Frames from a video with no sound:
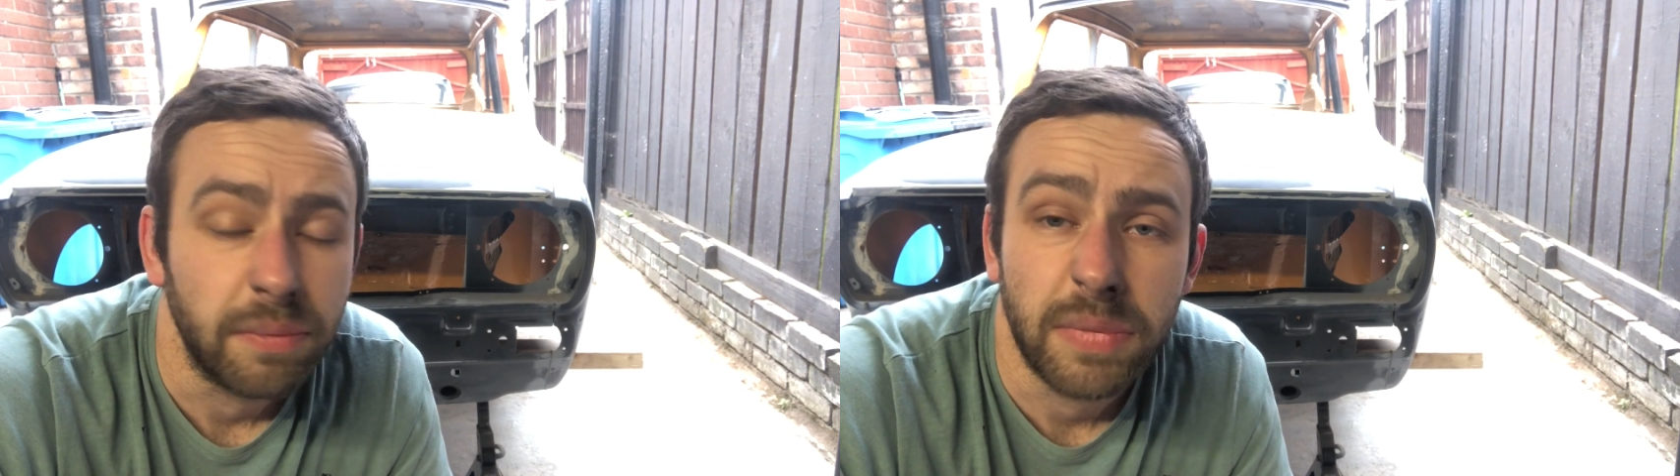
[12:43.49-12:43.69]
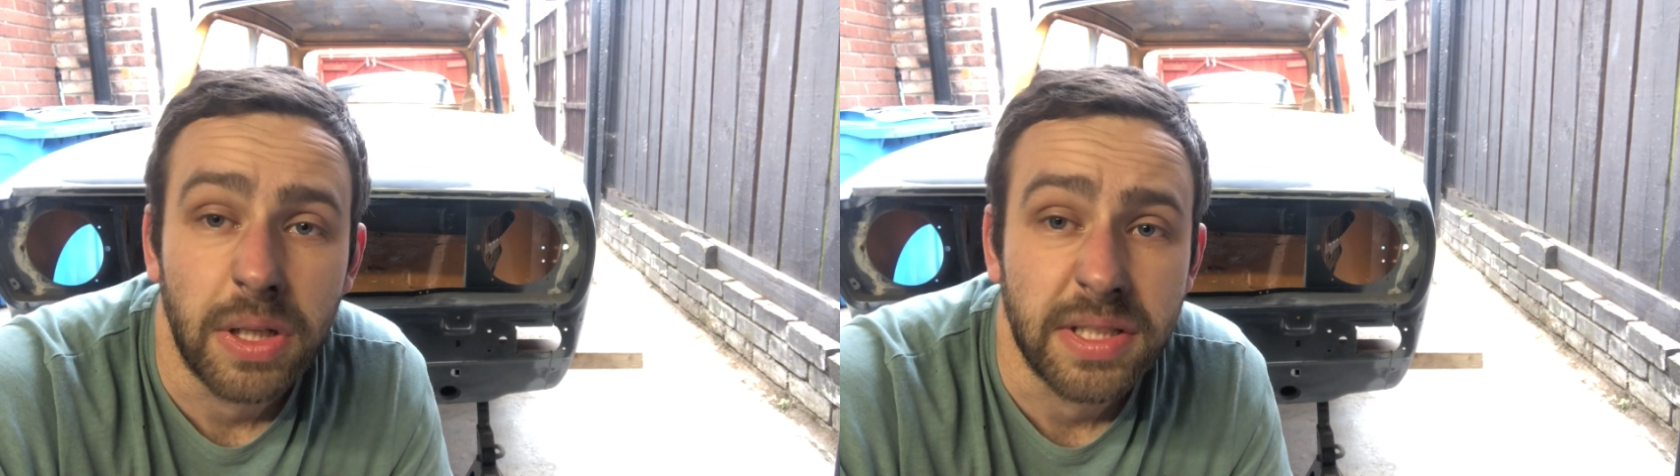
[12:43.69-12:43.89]

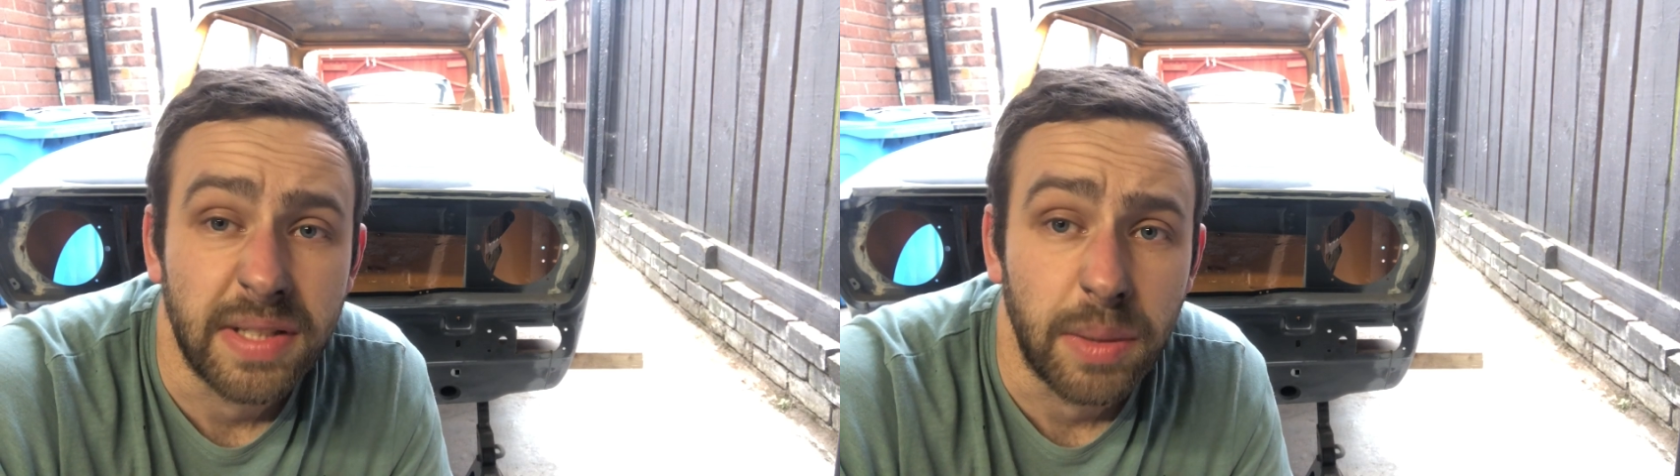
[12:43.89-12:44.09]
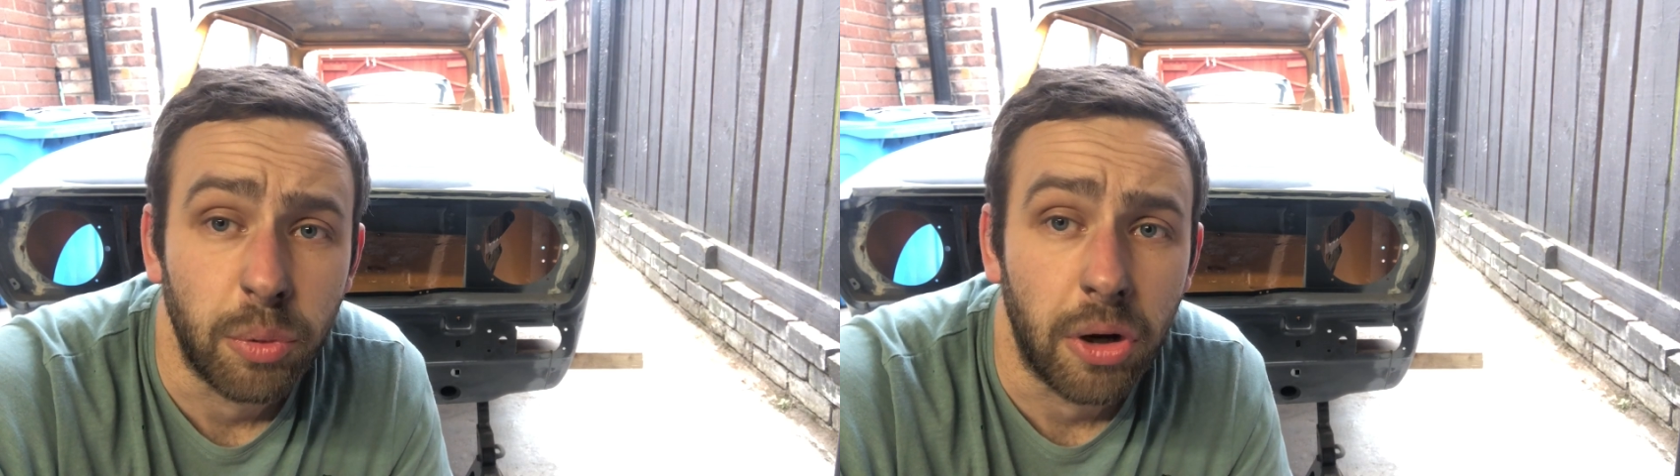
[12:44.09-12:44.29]
Nice
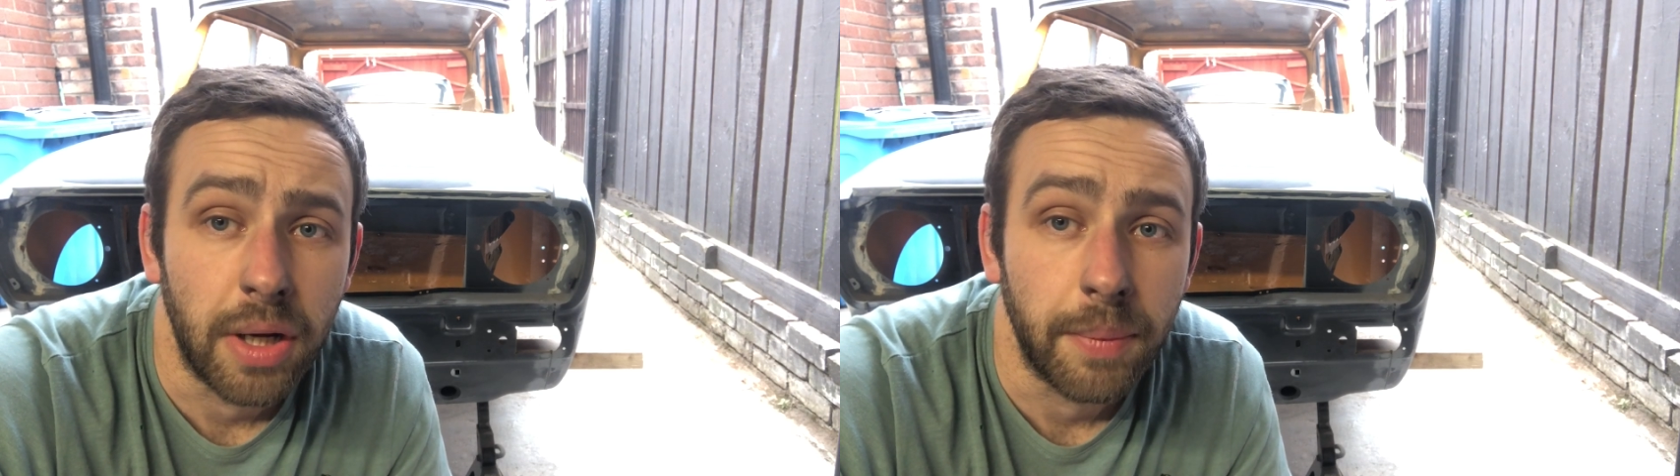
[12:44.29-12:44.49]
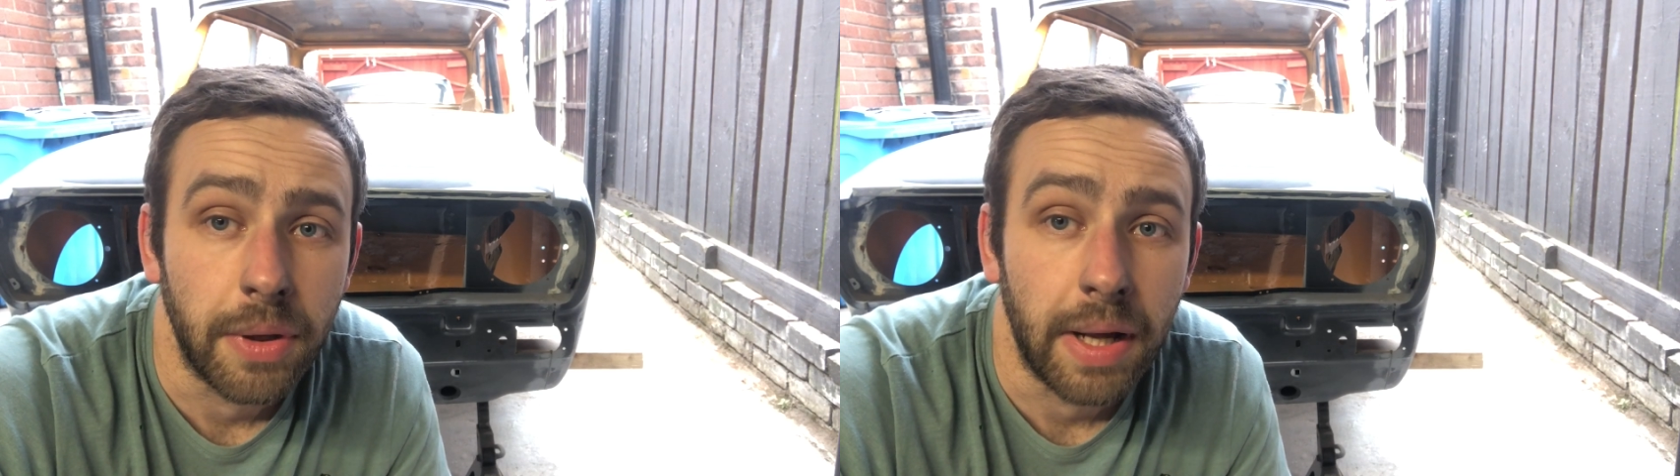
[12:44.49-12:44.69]
thick
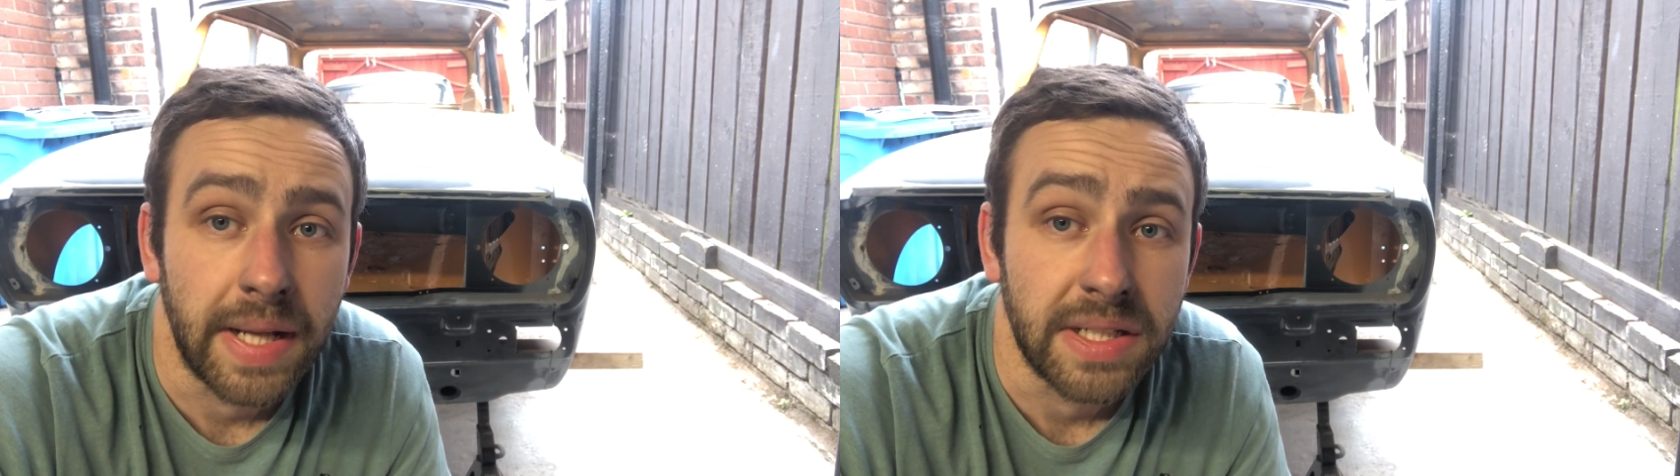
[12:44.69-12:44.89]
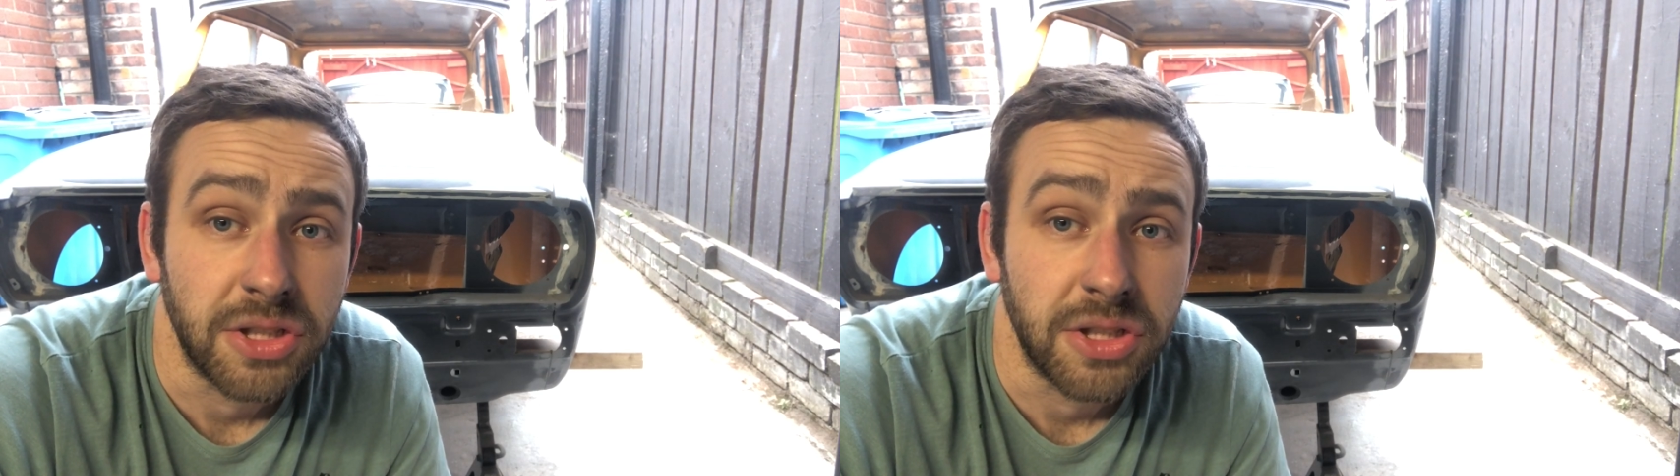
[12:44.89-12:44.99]
primer, and it